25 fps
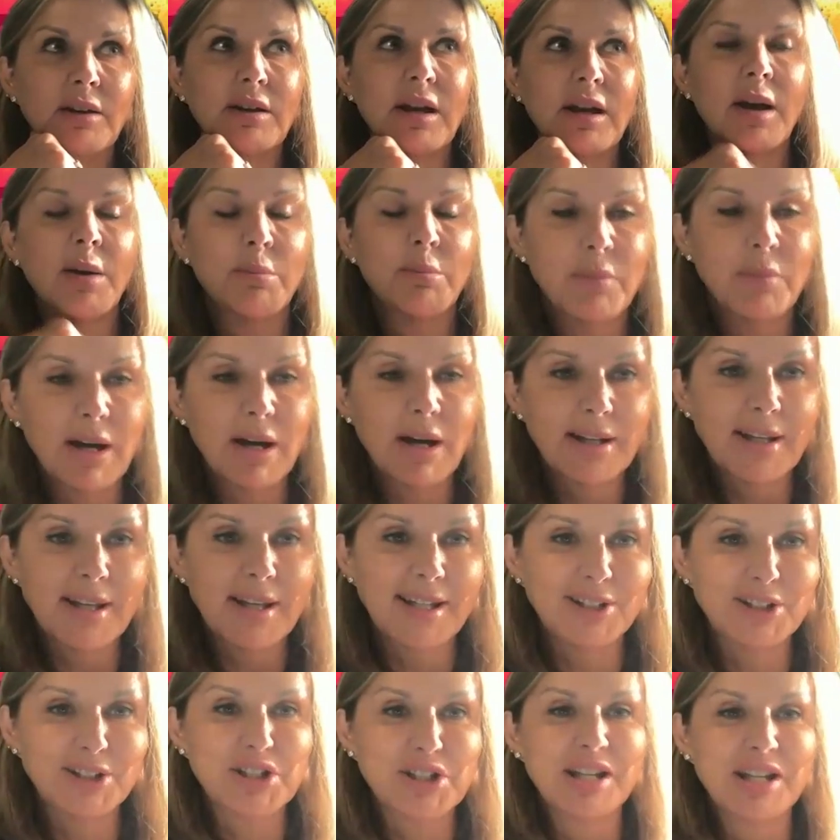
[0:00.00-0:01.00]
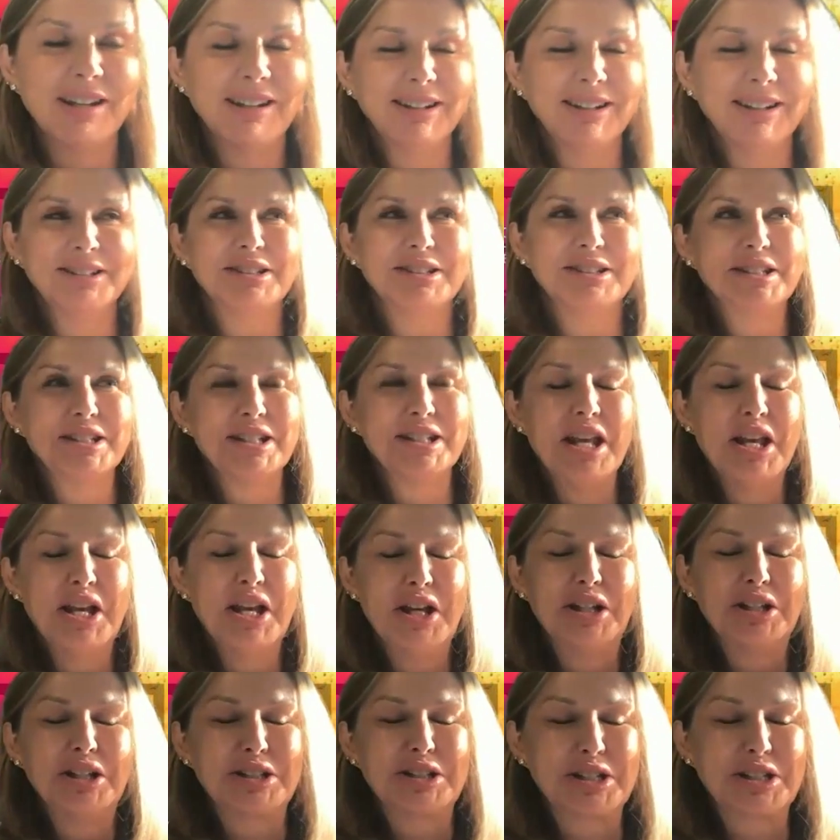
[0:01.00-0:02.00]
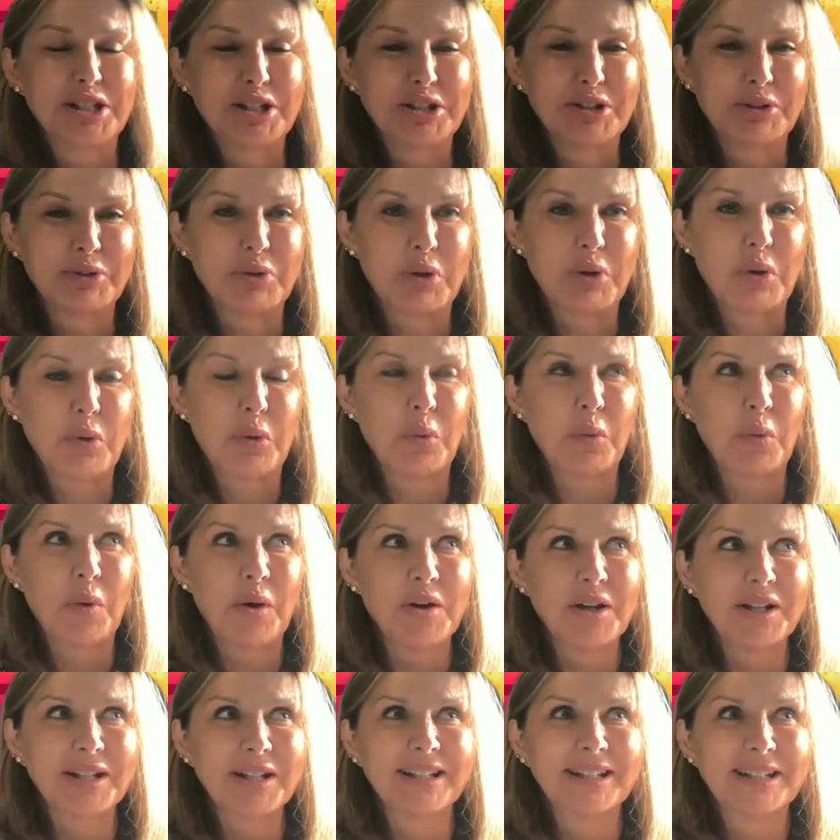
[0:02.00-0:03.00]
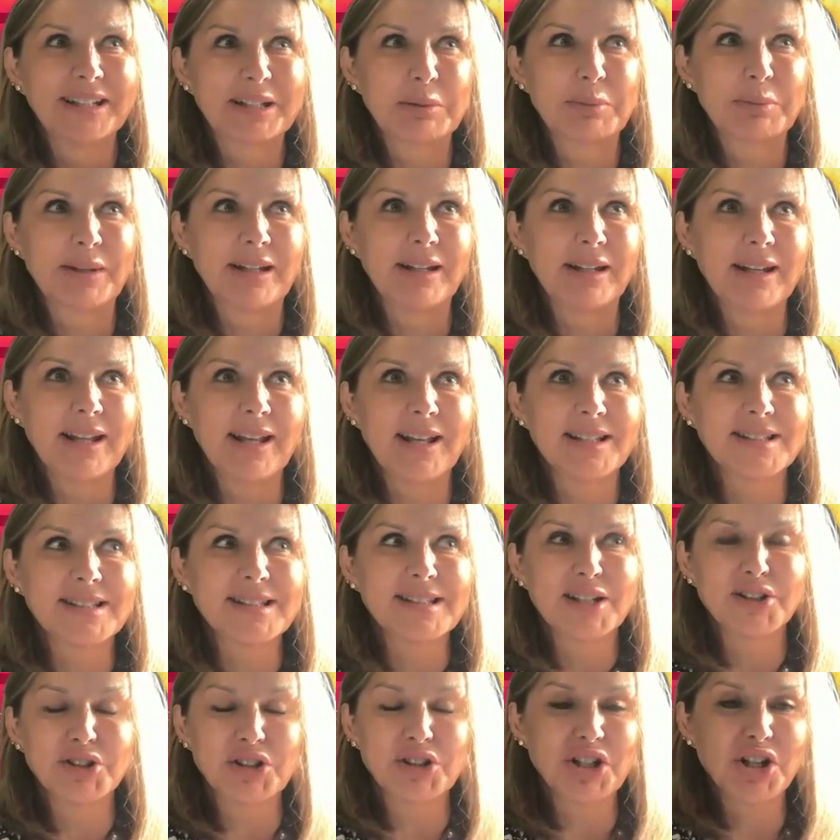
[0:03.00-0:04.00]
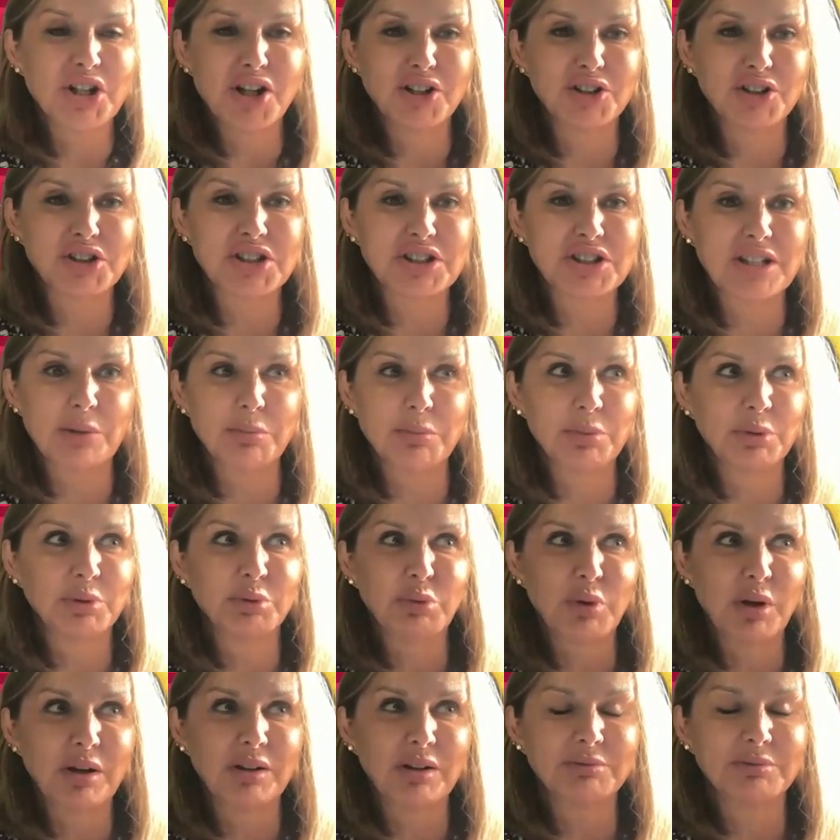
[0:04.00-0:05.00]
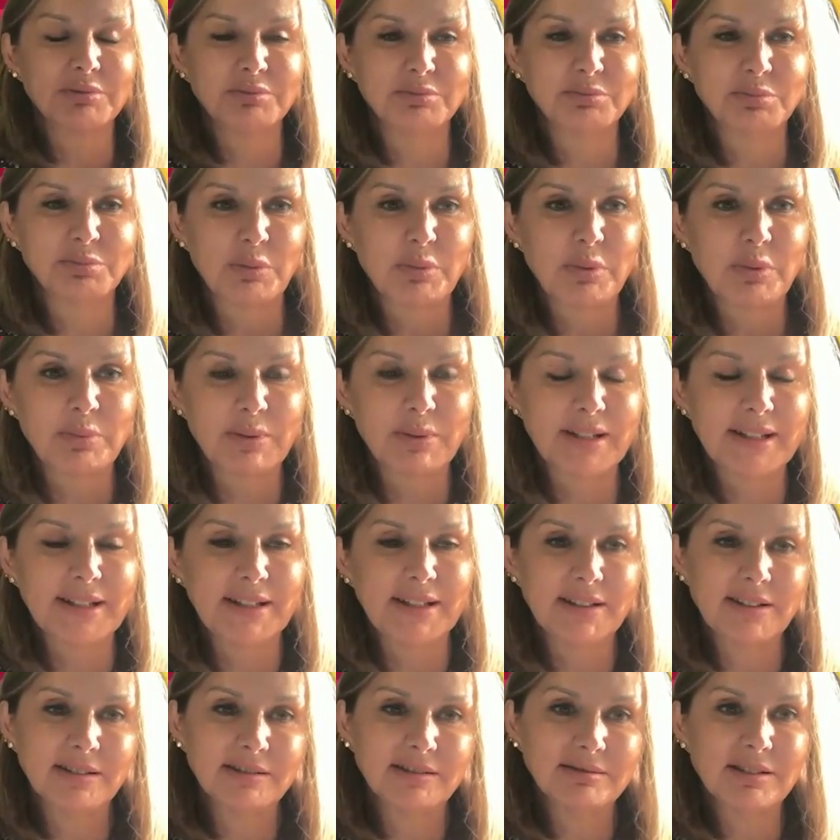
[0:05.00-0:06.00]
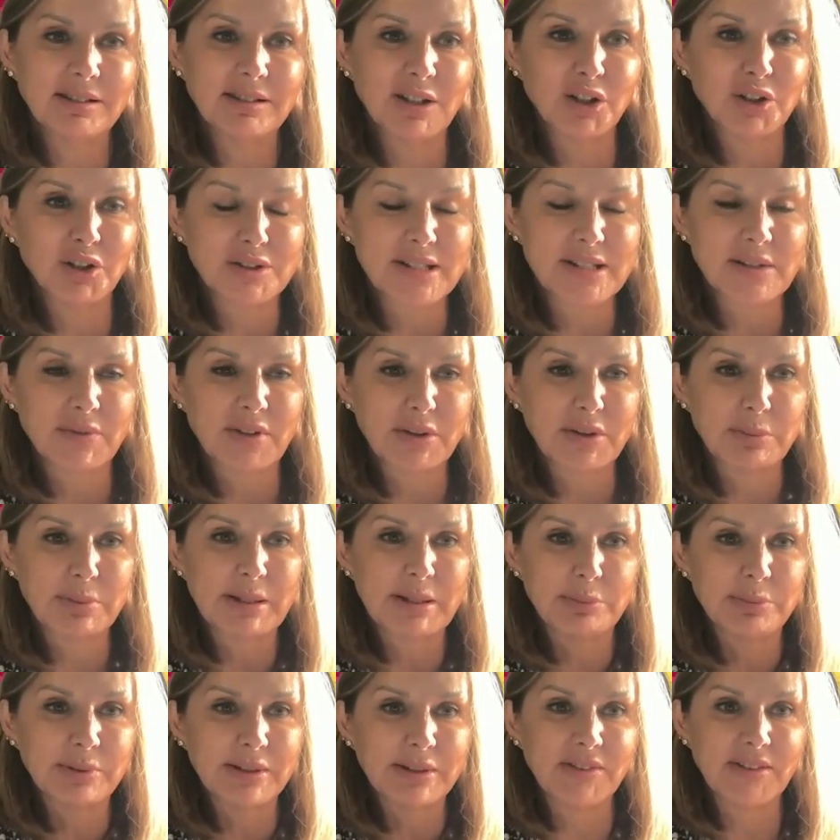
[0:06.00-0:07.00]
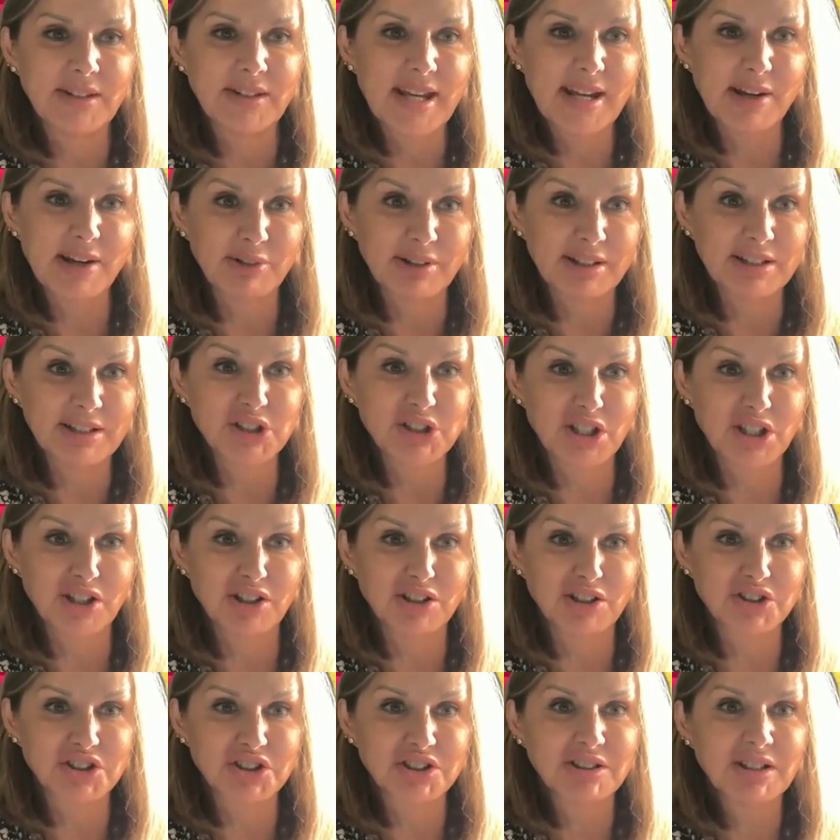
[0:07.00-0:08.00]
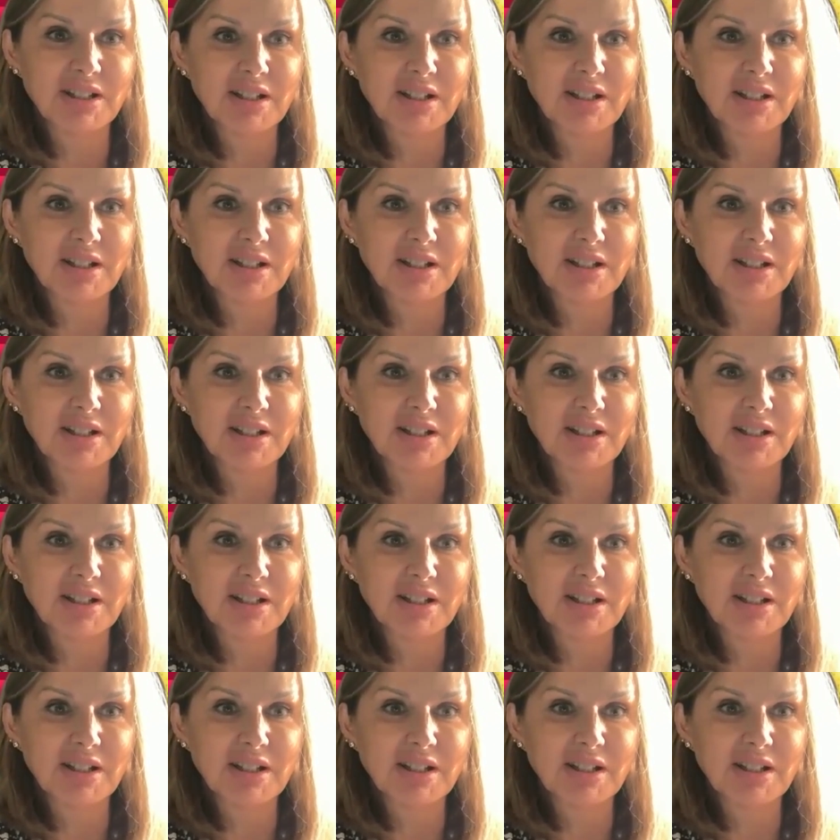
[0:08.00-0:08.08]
at my age to work a little bit less and charge double what probably a lot of other people in the area charge.